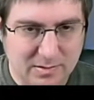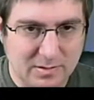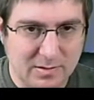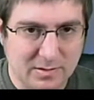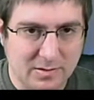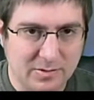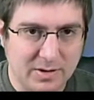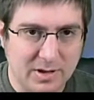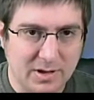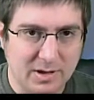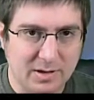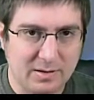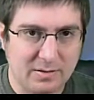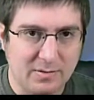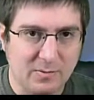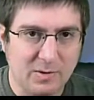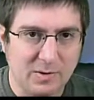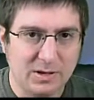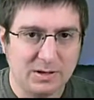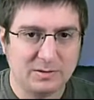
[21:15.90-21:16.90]
Okay,
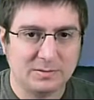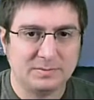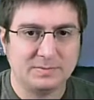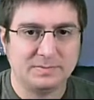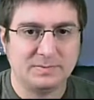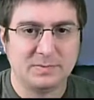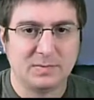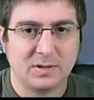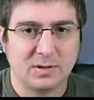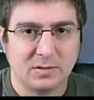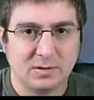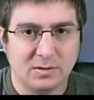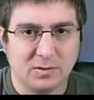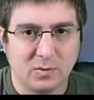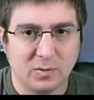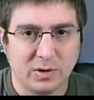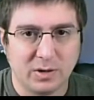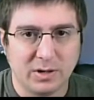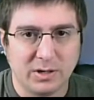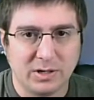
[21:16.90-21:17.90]
well,
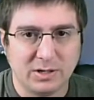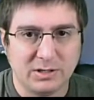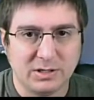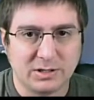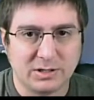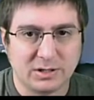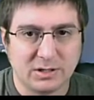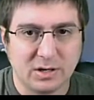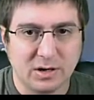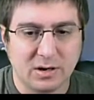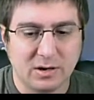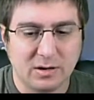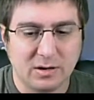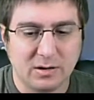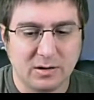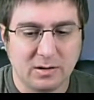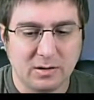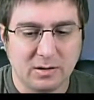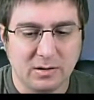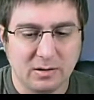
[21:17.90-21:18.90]
we're going to
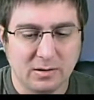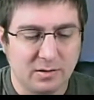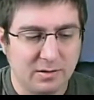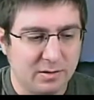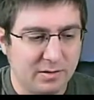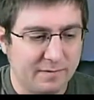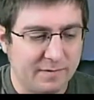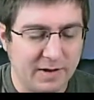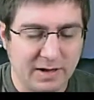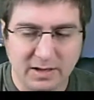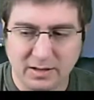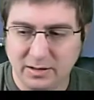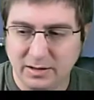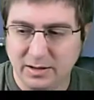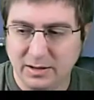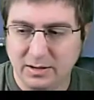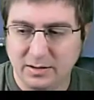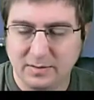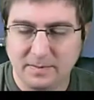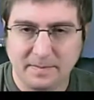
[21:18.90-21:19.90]
discard the
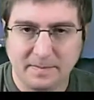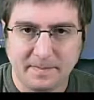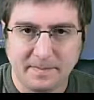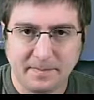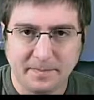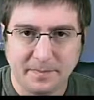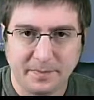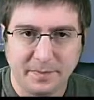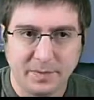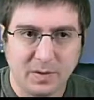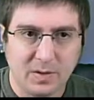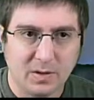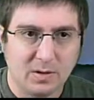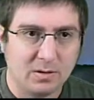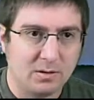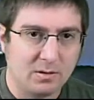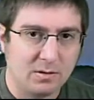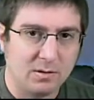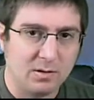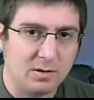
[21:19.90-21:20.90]
violin
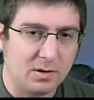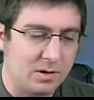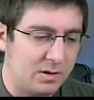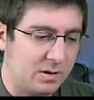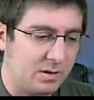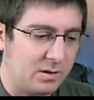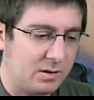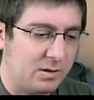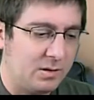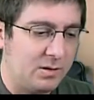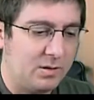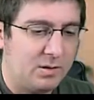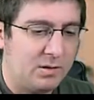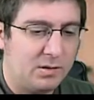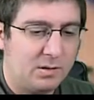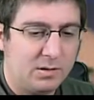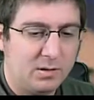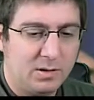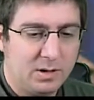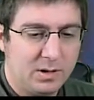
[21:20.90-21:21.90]

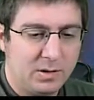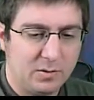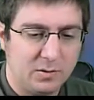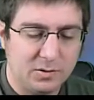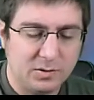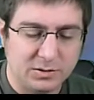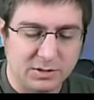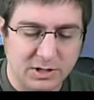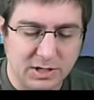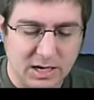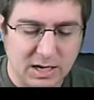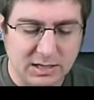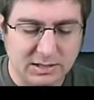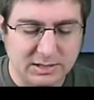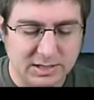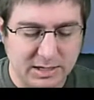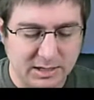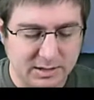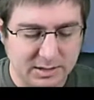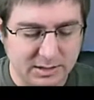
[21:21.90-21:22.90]
in order to not
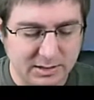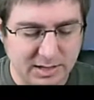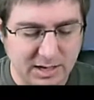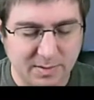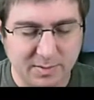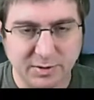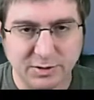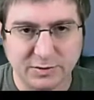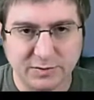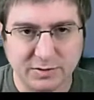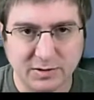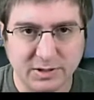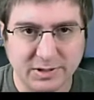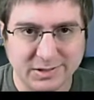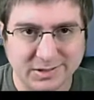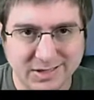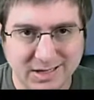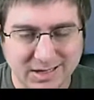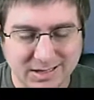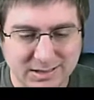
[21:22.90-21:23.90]
take the damage to the
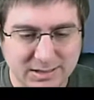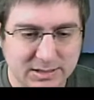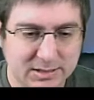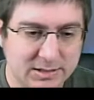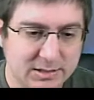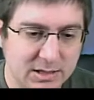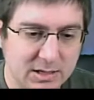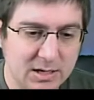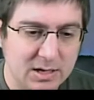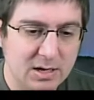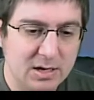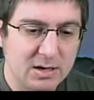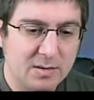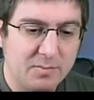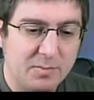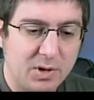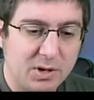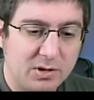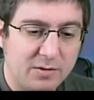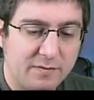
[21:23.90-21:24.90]
scientist.
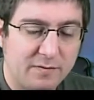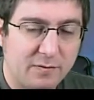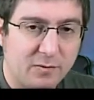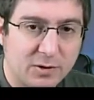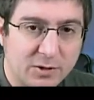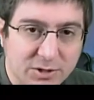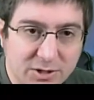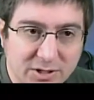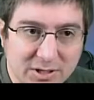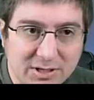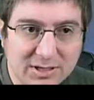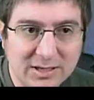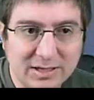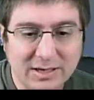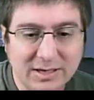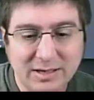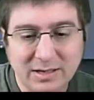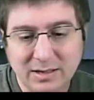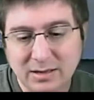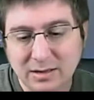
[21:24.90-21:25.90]
But
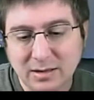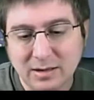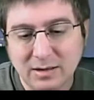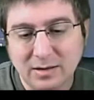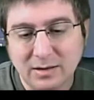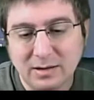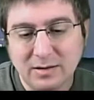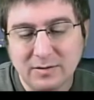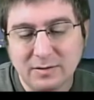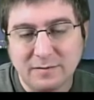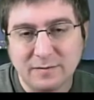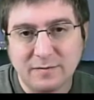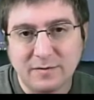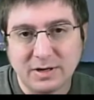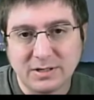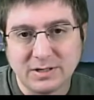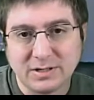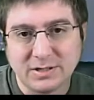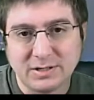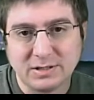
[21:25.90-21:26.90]
unfortunately,
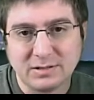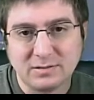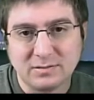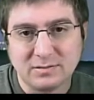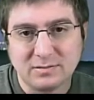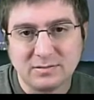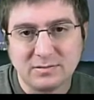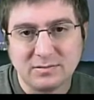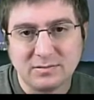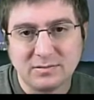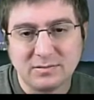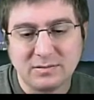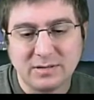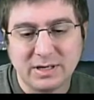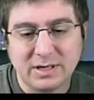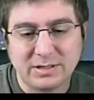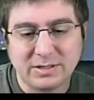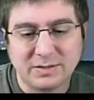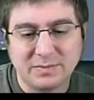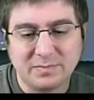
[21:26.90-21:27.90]
Fritz
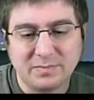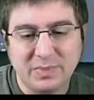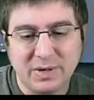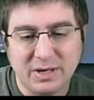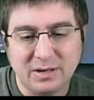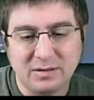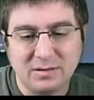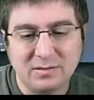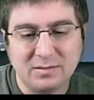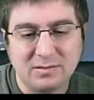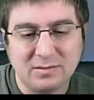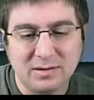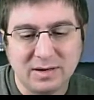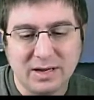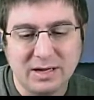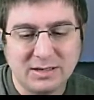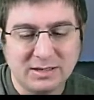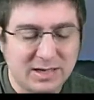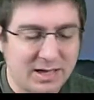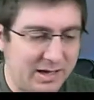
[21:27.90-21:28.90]
gets bitten
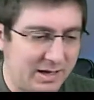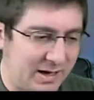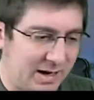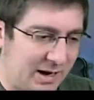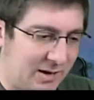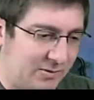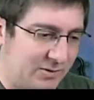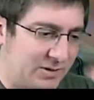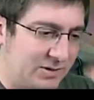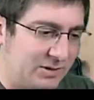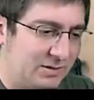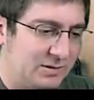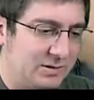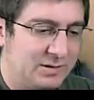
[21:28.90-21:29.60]
and taken out.